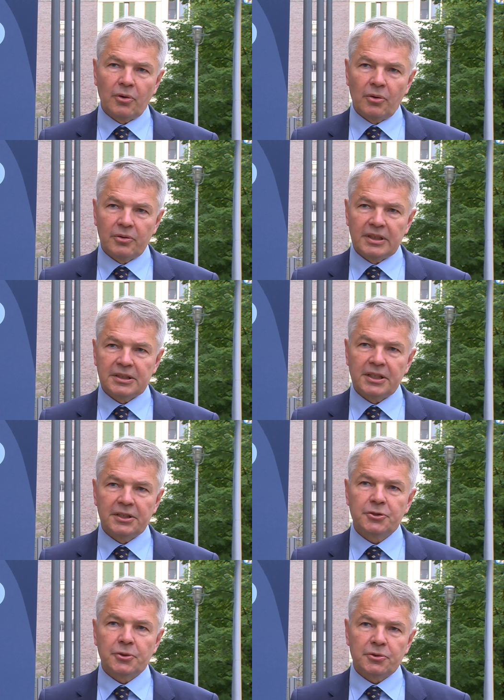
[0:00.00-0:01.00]
on these
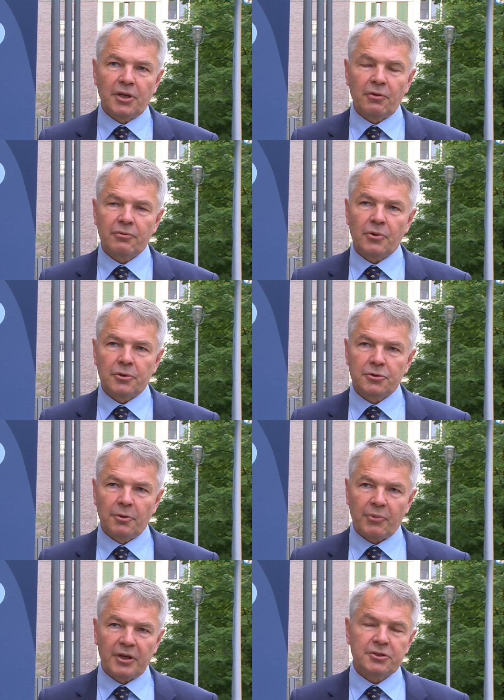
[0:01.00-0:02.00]
issues, and of course the
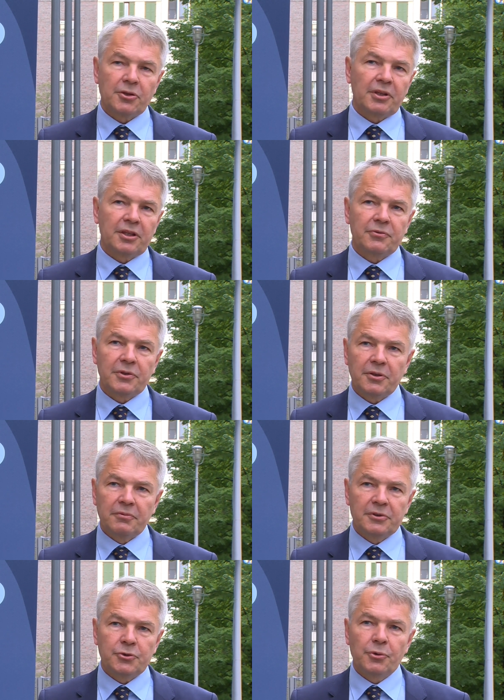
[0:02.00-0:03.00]
pressure that we
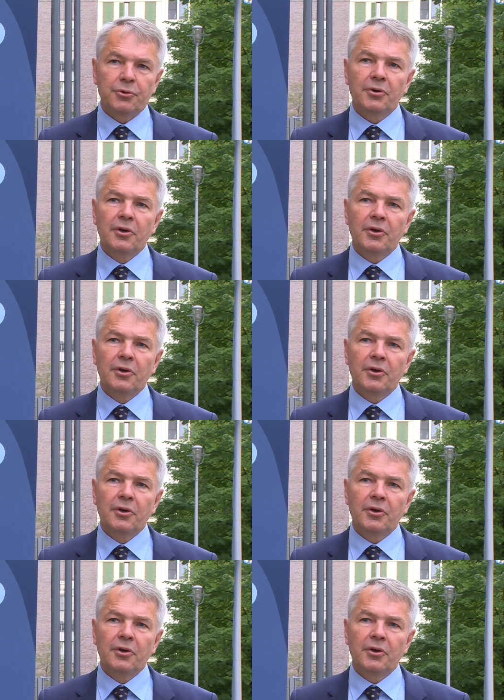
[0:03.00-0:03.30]
should